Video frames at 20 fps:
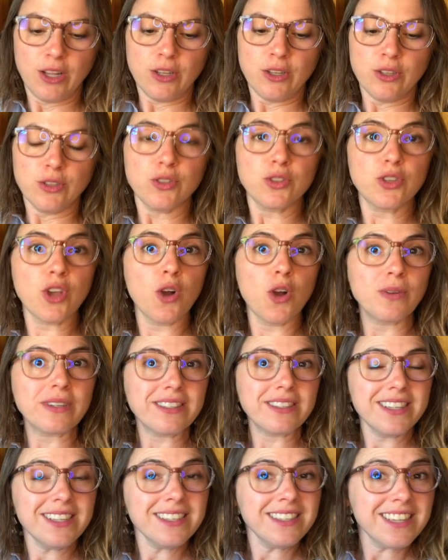So
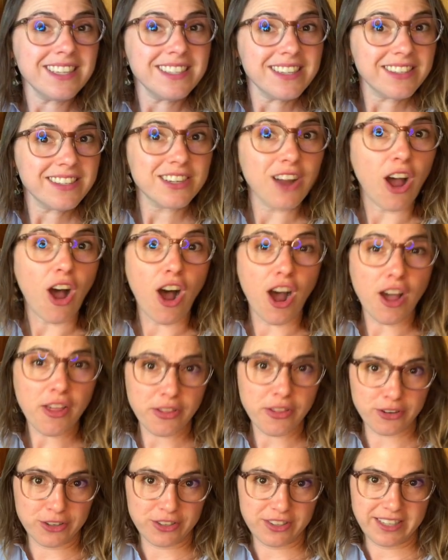since this is an
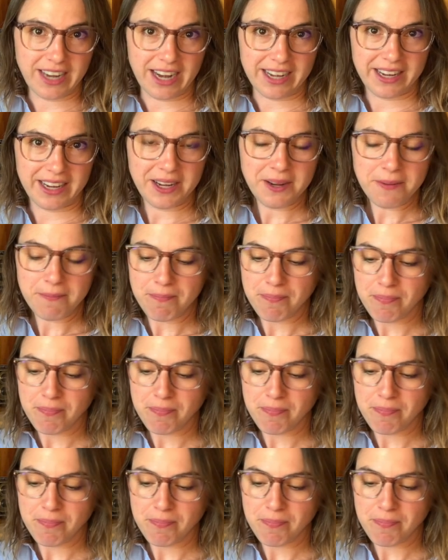author study,